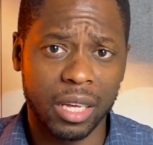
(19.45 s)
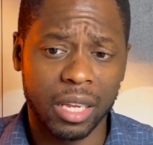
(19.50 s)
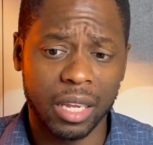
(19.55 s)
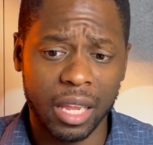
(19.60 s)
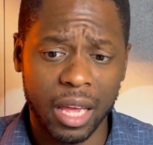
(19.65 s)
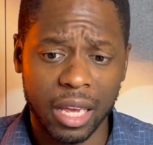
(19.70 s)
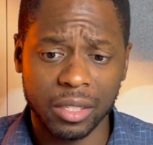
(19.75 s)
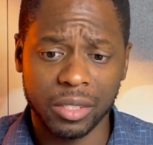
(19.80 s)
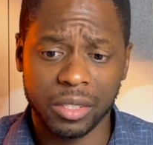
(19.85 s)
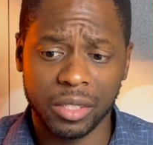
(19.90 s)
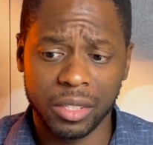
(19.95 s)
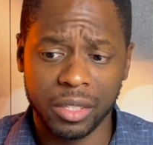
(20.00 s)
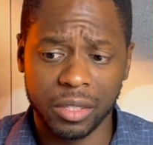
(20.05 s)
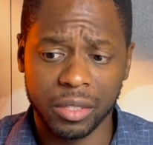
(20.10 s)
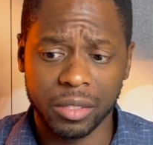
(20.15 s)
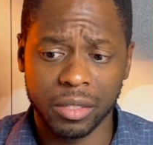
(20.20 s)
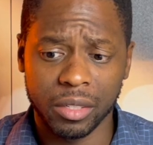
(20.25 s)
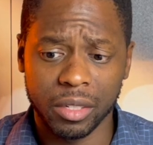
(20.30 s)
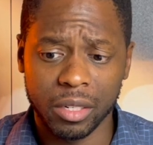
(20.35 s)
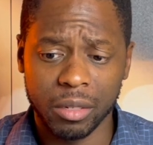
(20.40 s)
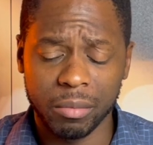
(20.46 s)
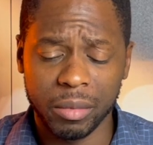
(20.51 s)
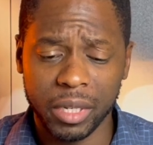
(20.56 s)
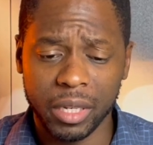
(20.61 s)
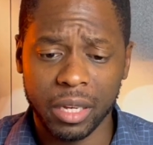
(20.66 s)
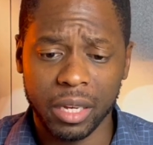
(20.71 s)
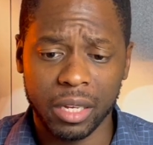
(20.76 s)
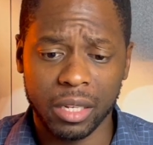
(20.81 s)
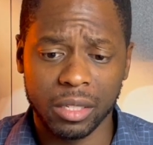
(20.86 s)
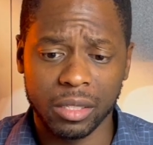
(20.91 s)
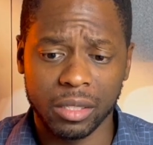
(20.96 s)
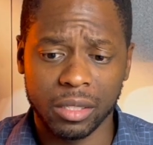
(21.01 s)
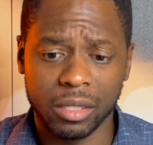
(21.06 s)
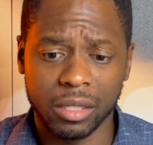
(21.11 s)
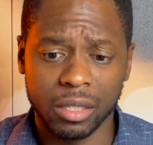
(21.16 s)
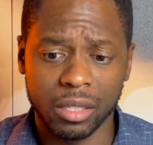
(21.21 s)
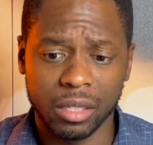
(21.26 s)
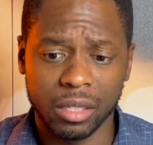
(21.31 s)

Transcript: last year because,